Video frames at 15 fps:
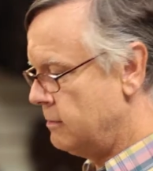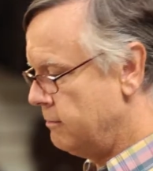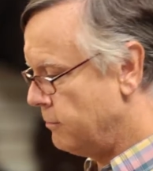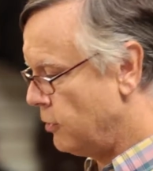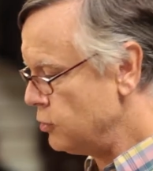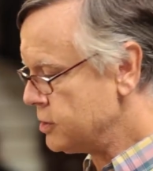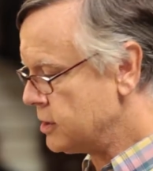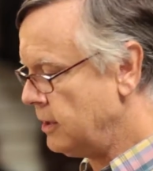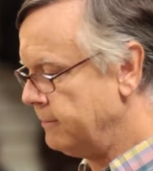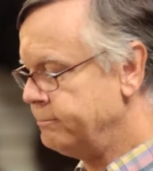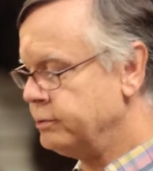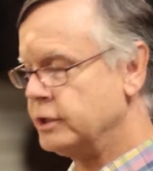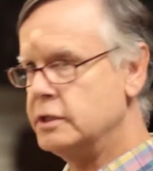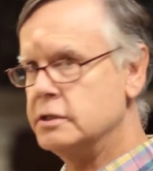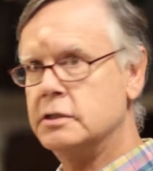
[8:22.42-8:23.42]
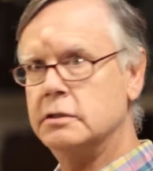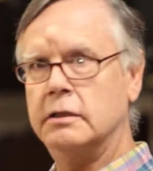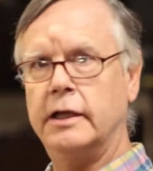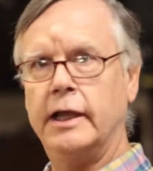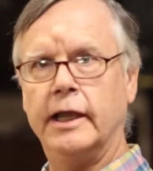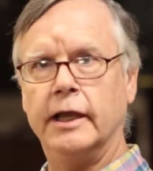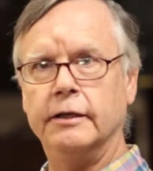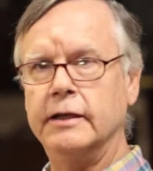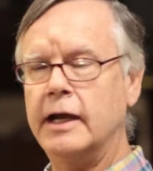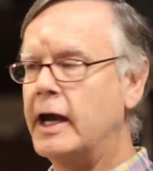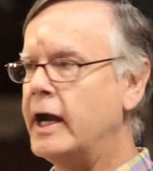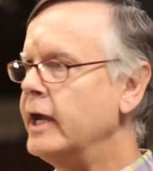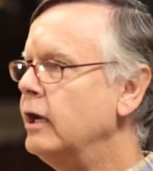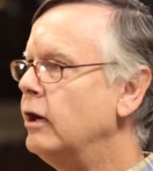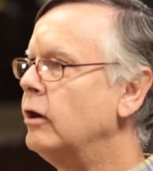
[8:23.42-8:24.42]
Most companies, and
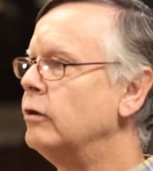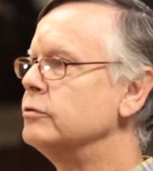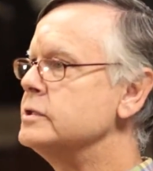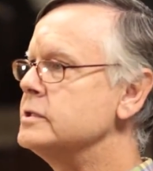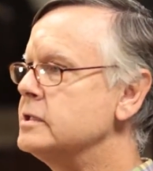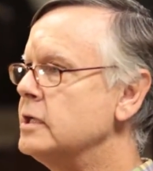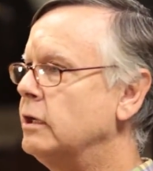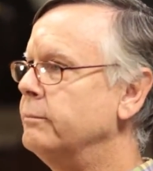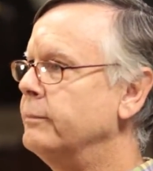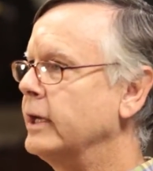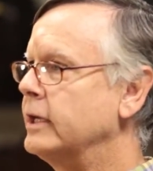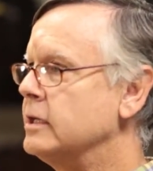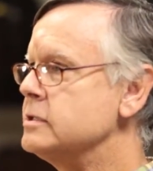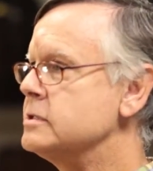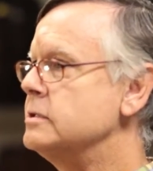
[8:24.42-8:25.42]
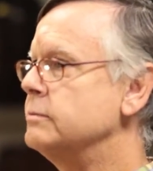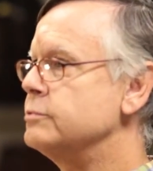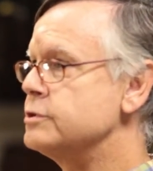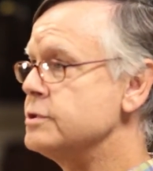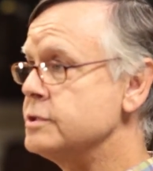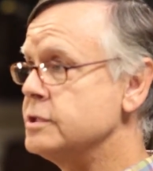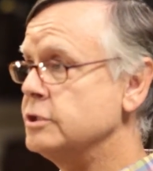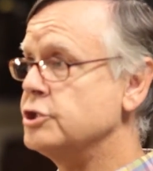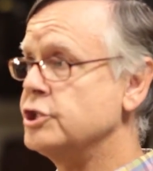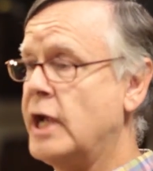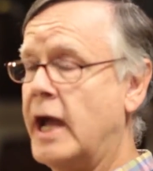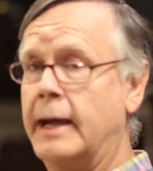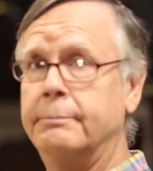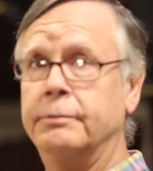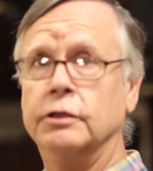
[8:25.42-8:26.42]
I always tell my customers to
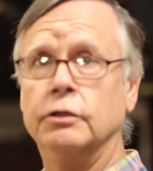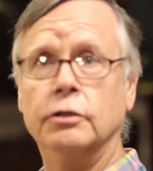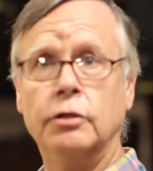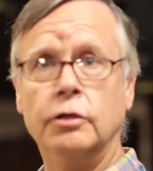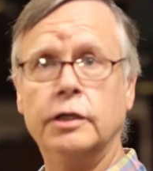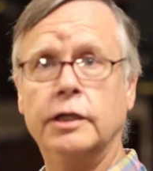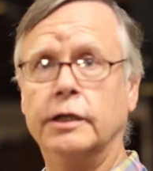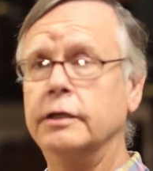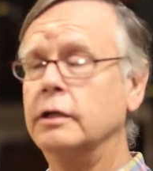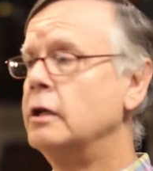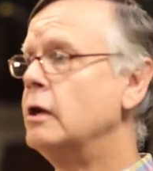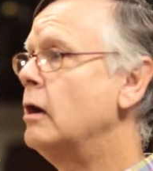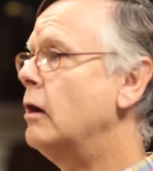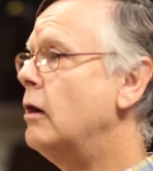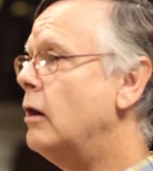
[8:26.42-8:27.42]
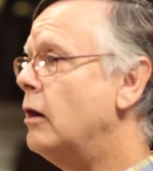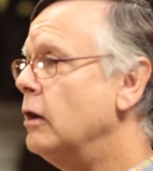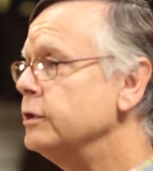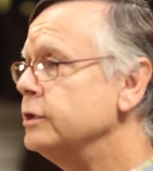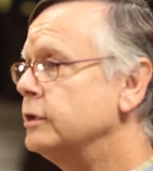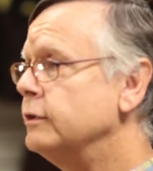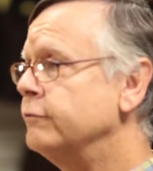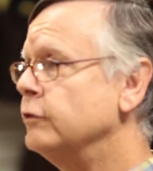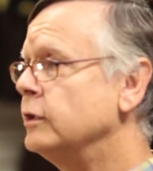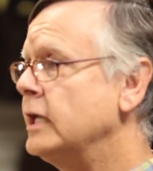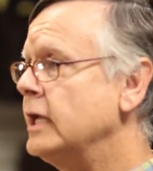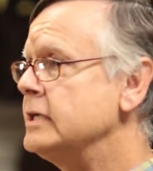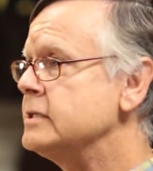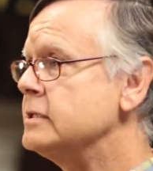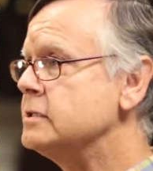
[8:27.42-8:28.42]
shop and look at all the different
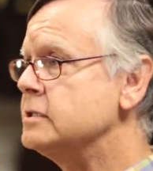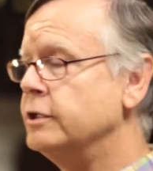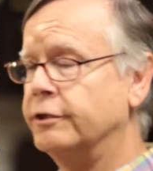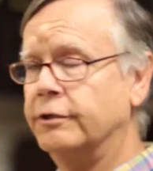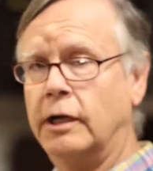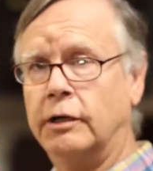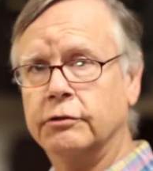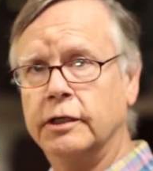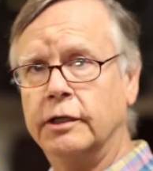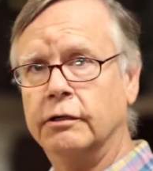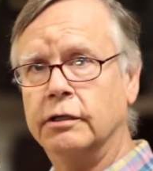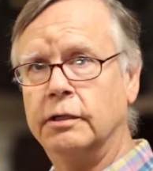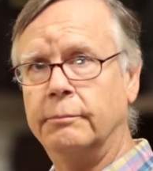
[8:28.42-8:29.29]
cases that are out there in the